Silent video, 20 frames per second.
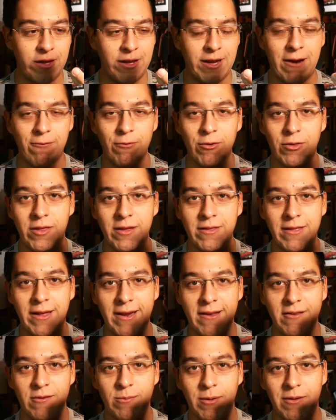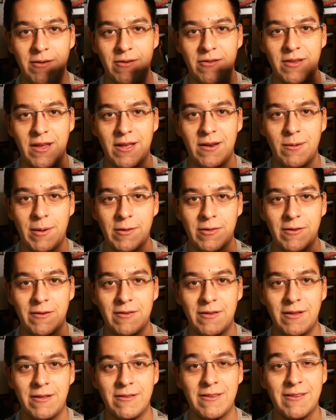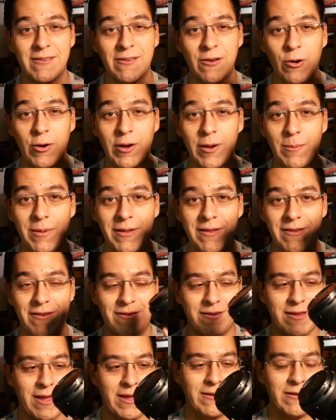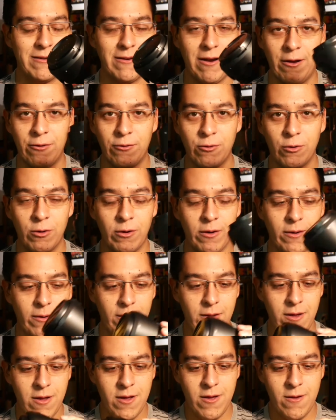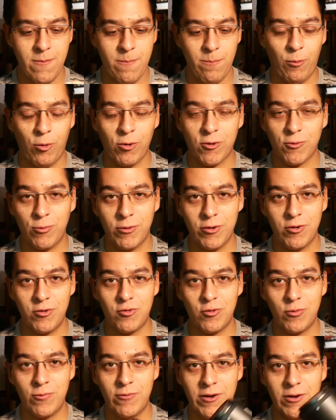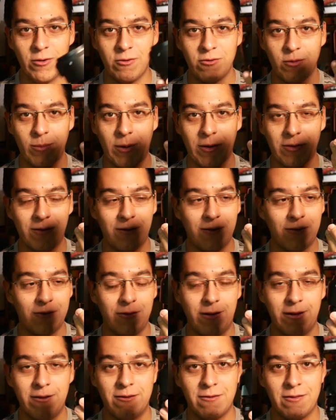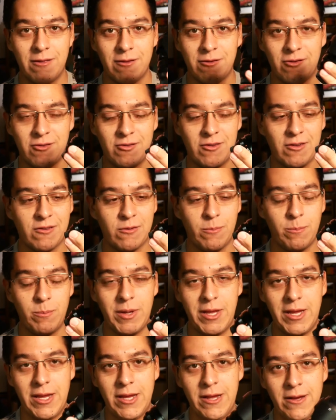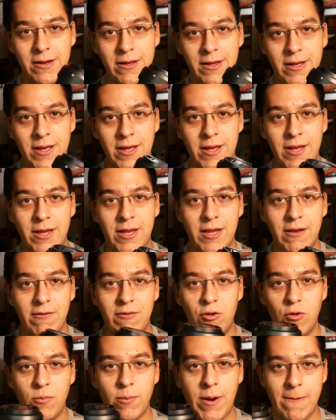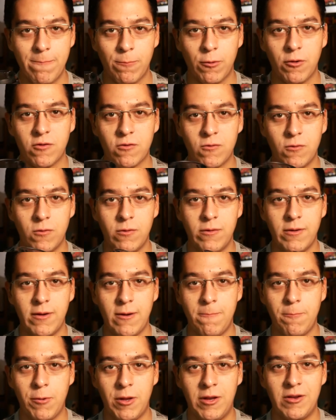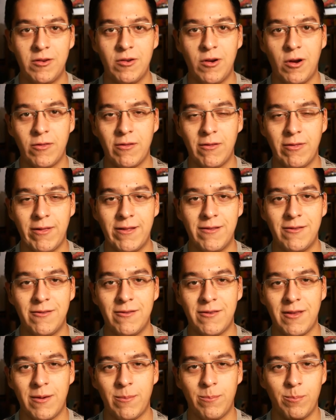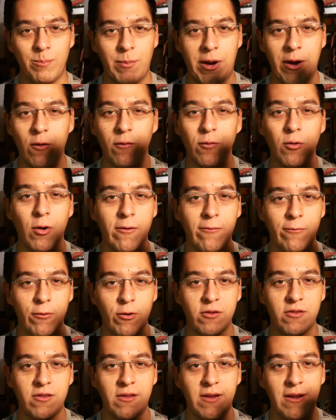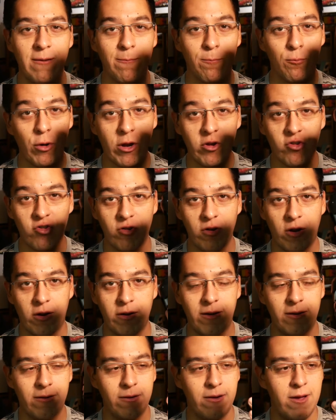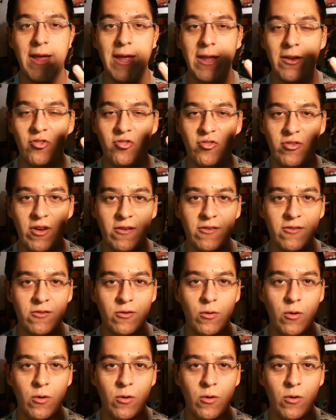everything that has been said about this lens has already been said in other multiple YouTube videos about this lens. This is just me giving you my personal opinion on the lens and my overall first impression on it, just